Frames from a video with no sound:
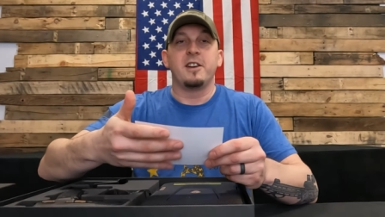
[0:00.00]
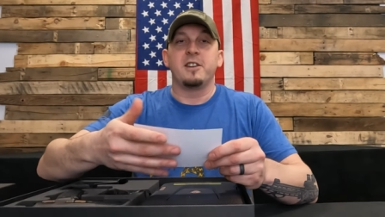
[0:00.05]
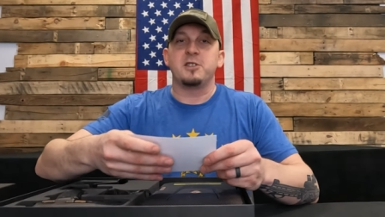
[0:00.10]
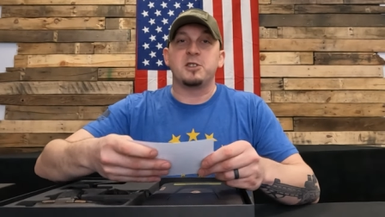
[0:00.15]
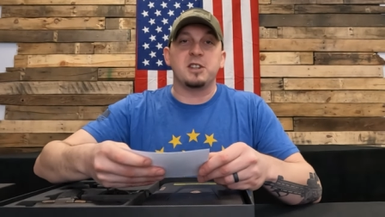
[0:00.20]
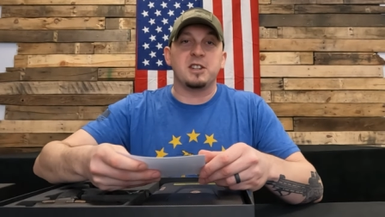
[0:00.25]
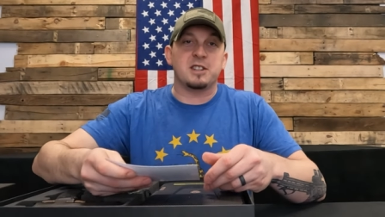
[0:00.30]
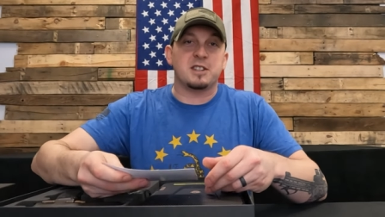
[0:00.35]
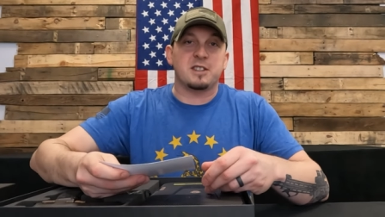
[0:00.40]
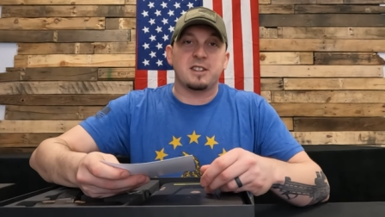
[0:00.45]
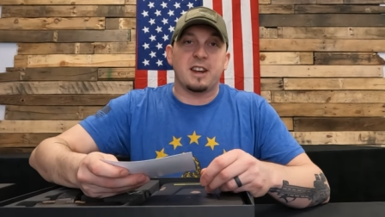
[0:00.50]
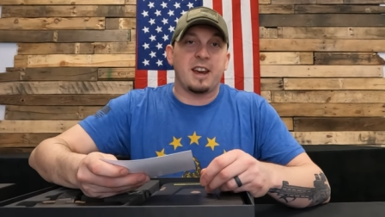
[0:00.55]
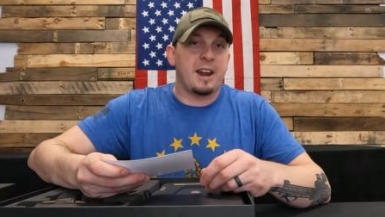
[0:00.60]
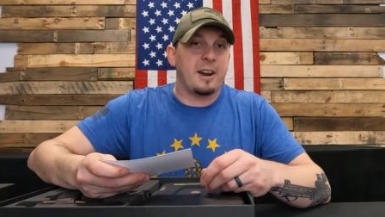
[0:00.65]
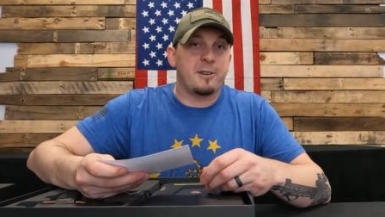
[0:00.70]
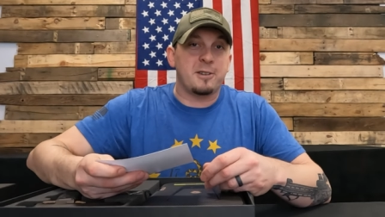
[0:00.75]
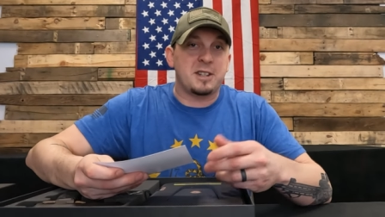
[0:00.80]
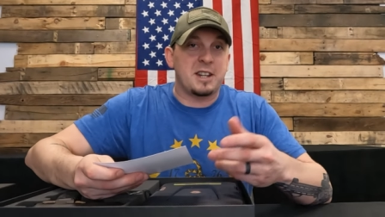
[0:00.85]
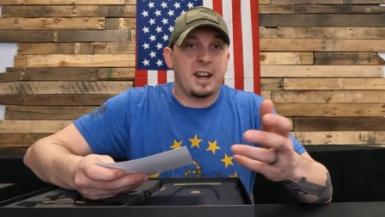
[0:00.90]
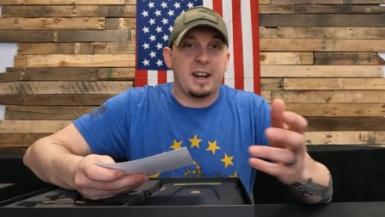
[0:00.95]
She's
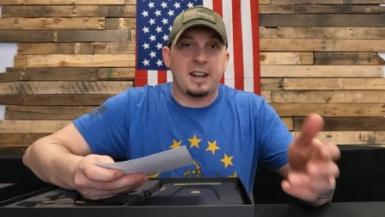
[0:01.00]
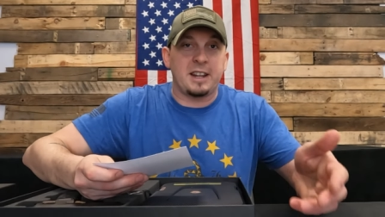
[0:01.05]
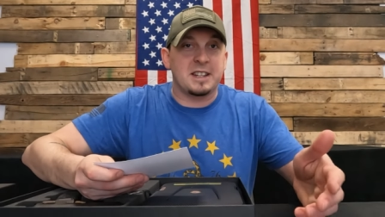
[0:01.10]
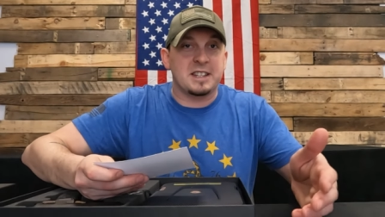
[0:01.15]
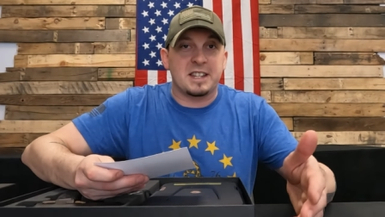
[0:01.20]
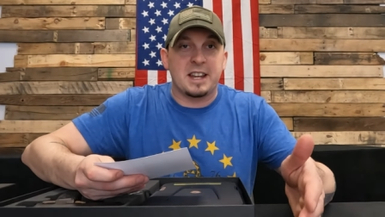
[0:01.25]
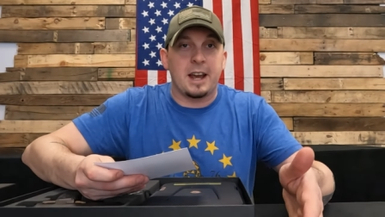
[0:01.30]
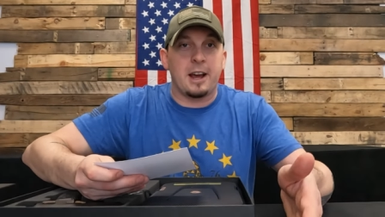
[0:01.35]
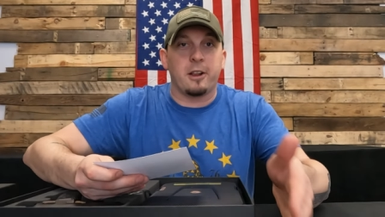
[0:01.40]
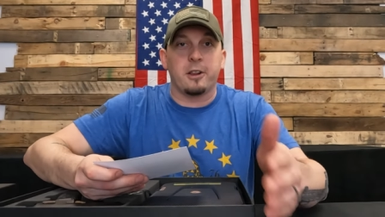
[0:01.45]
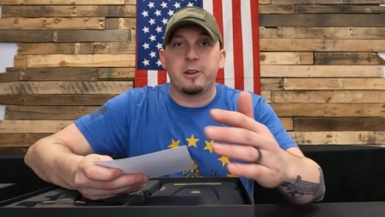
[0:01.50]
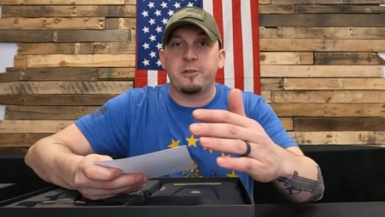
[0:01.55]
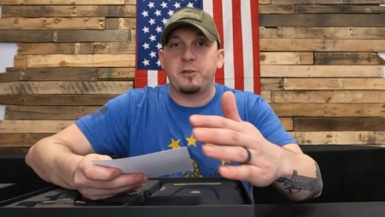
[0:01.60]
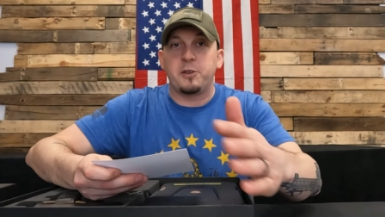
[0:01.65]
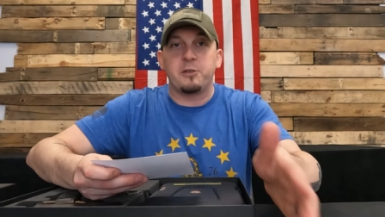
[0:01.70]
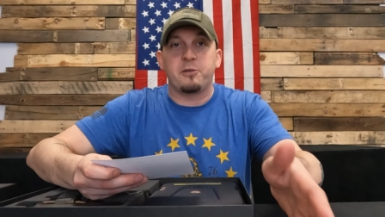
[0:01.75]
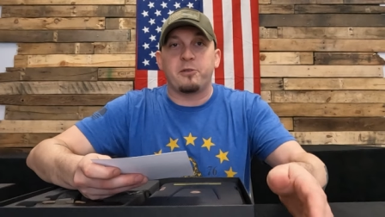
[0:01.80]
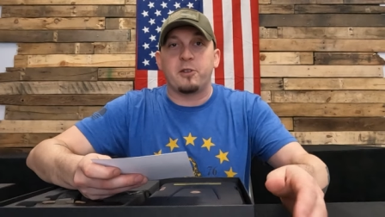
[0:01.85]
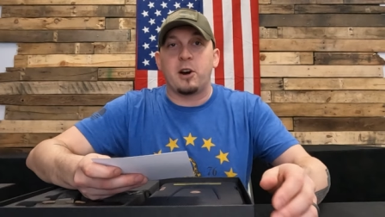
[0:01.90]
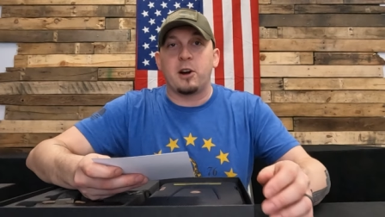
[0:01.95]
entertaining as hell if
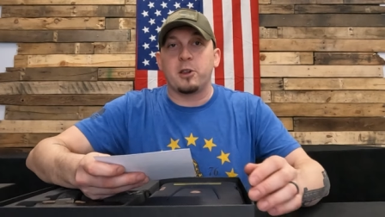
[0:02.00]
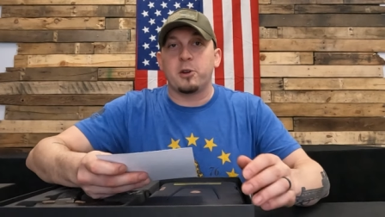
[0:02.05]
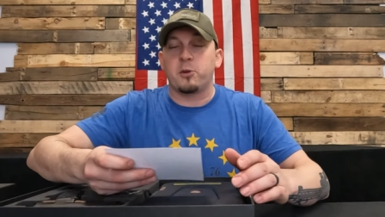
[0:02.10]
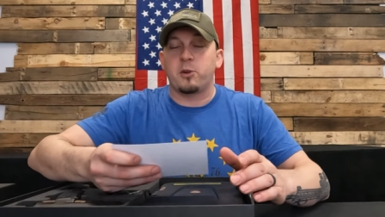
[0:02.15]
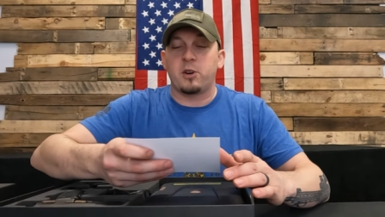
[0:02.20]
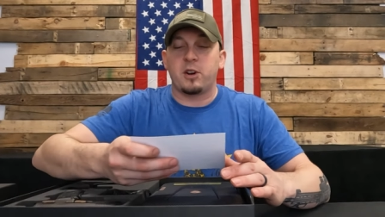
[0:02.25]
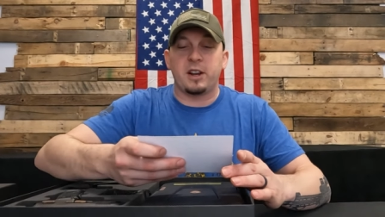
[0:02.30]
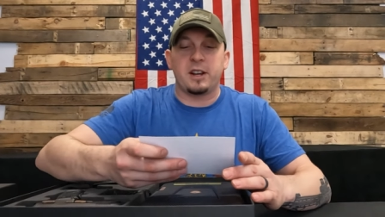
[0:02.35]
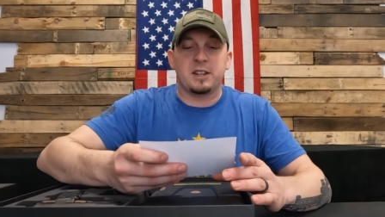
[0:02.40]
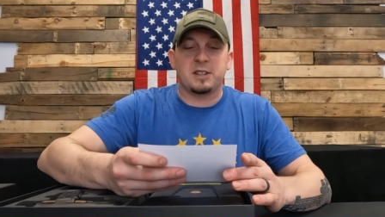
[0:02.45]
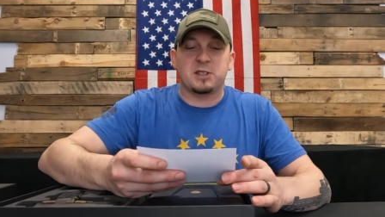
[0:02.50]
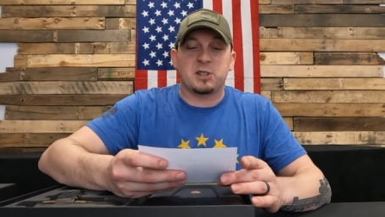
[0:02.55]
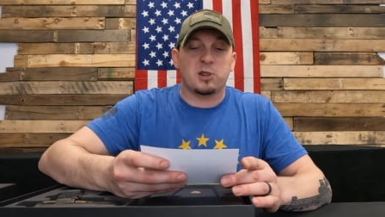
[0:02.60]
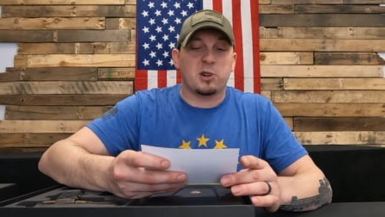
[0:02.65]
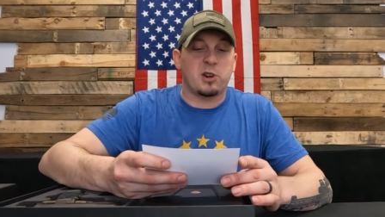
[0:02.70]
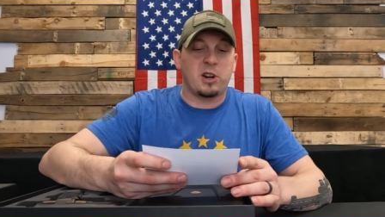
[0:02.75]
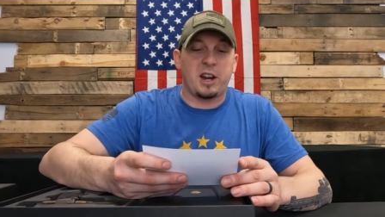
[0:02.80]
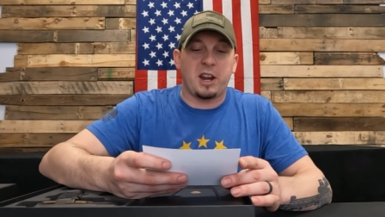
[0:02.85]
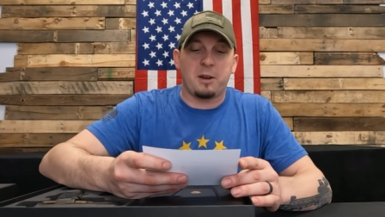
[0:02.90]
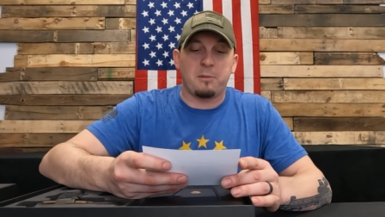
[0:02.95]
you follow her on
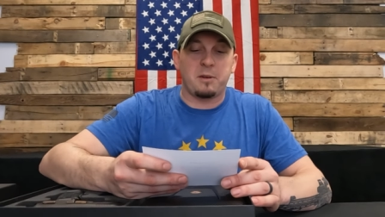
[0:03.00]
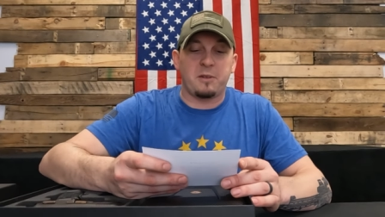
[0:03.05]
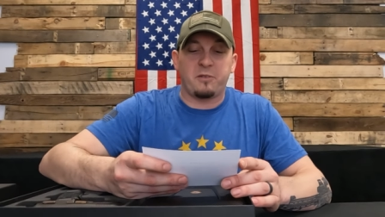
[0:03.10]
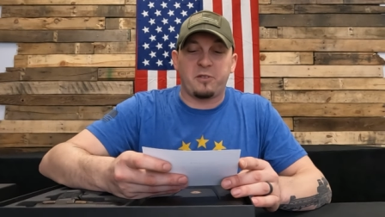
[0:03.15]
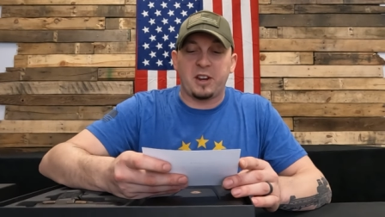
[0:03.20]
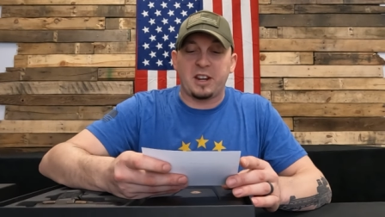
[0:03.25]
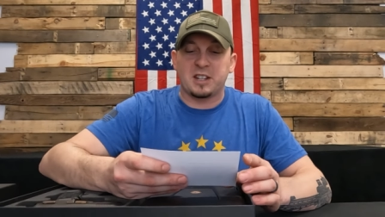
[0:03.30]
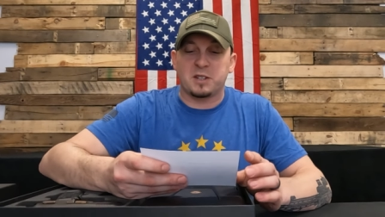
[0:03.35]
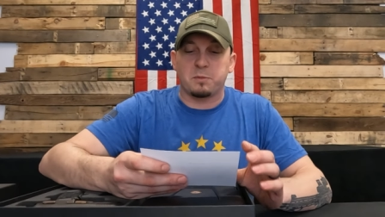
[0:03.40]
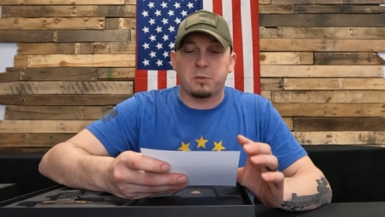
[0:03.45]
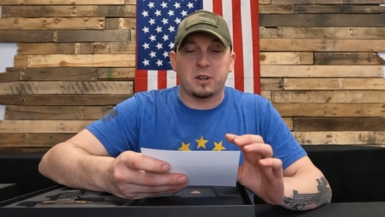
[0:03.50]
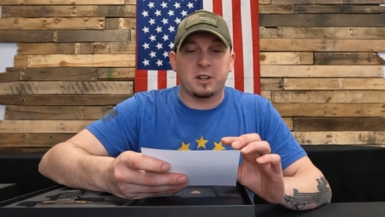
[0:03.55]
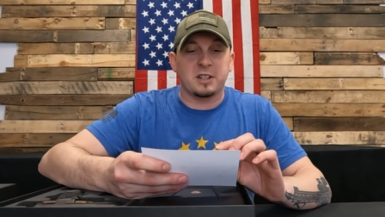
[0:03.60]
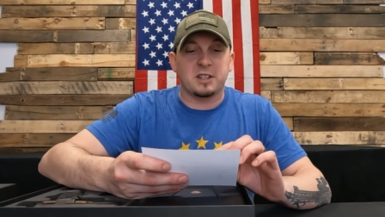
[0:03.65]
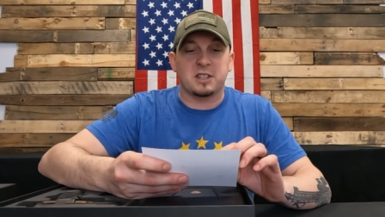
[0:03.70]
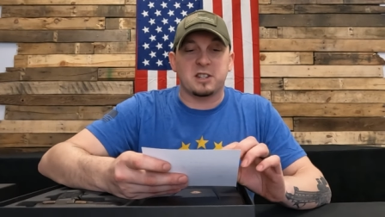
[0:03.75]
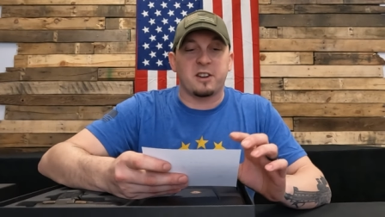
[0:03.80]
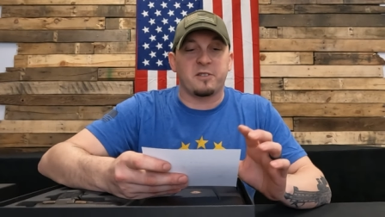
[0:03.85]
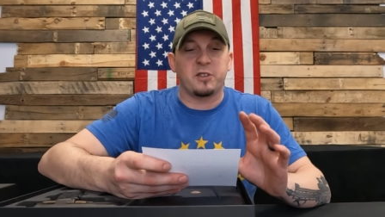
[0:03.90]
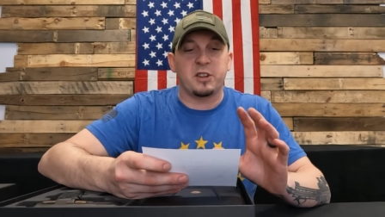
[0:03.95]
Instagram and Facebook
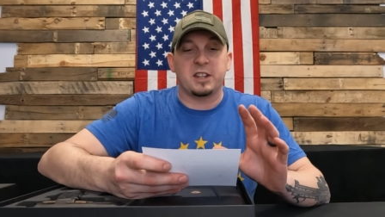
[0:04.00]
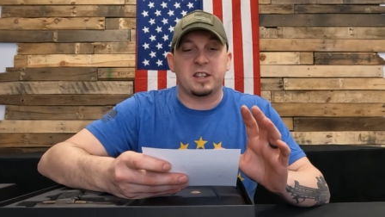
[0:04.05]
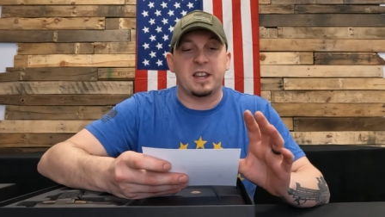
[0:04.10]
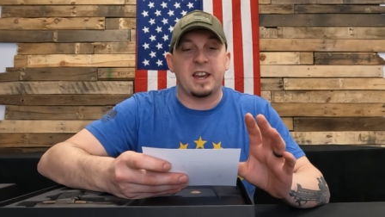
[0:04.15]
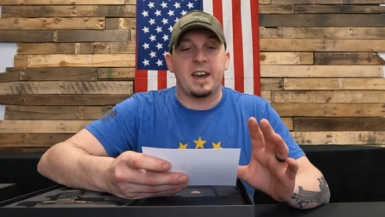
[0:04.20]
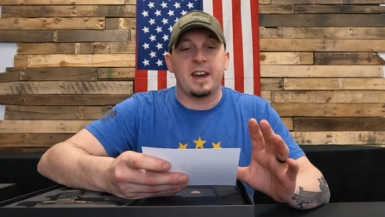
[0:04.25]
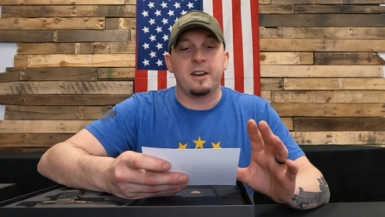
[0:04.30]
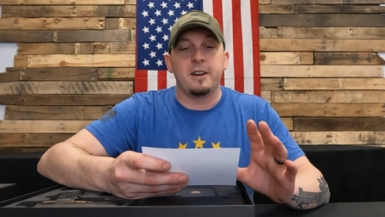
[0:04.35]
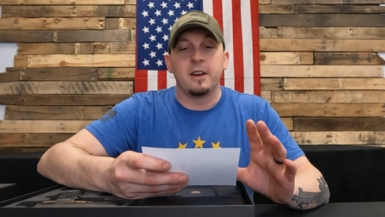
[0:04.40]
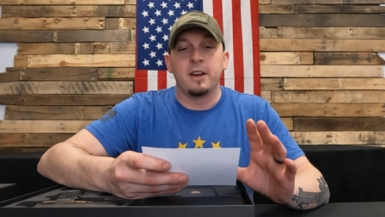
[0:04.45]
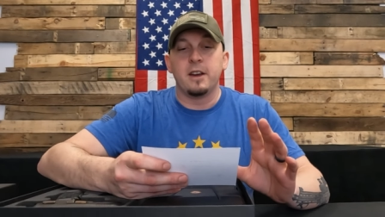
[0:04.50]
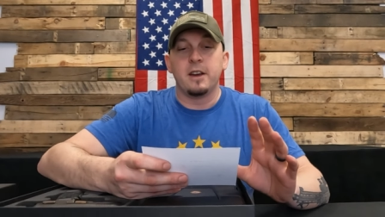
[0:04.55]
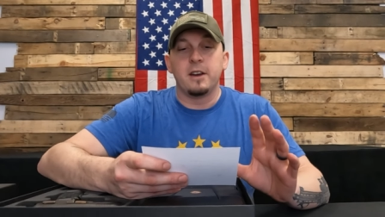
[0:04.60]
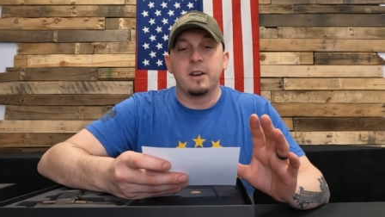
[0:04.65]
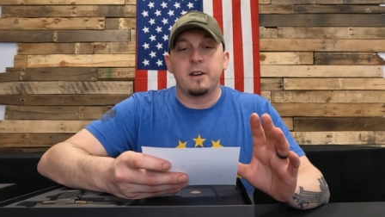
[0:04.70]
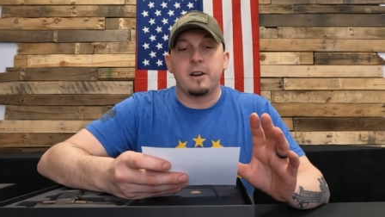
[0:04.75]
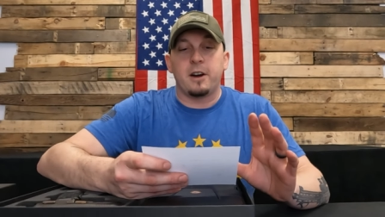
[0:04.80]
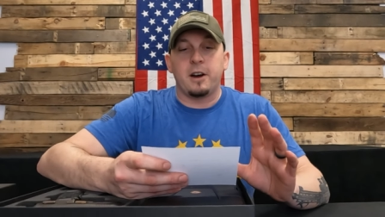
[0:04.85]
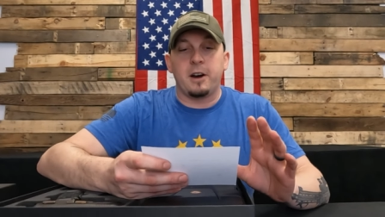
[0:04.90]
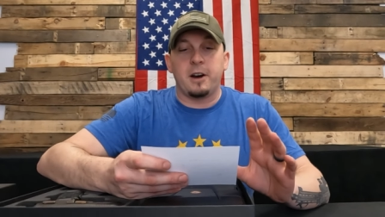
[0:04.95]
and stuff like that.
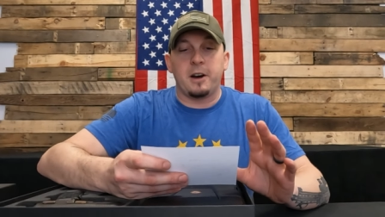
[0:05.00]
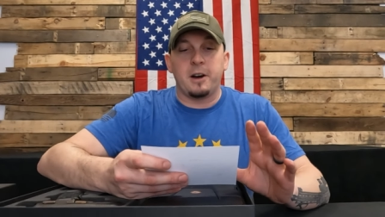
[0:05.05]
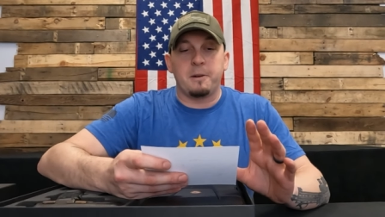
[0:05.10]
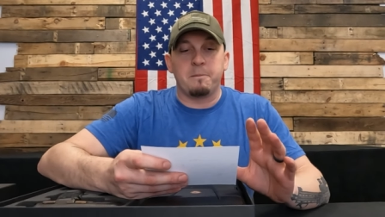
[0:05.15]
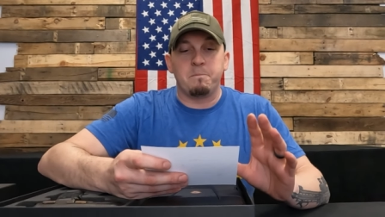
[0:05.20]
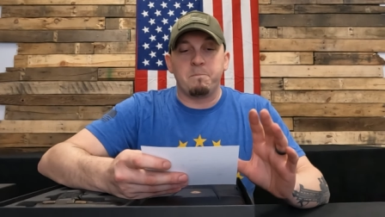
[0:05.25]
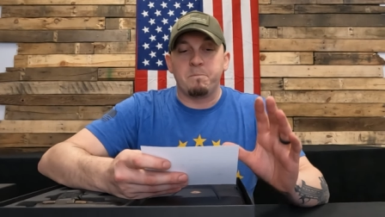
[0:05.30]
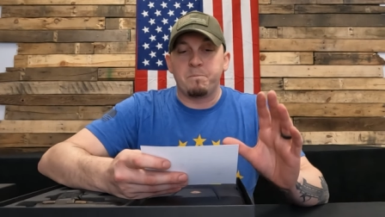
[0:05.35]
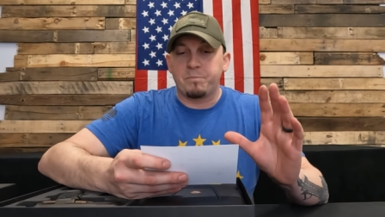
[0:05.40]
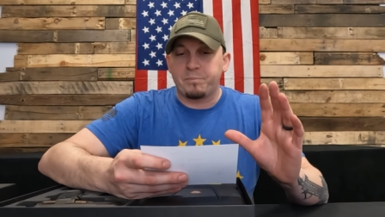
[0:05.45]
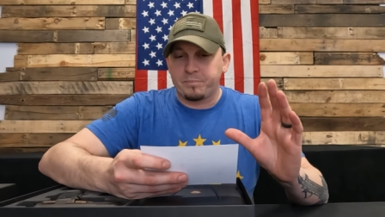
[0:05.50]
Um,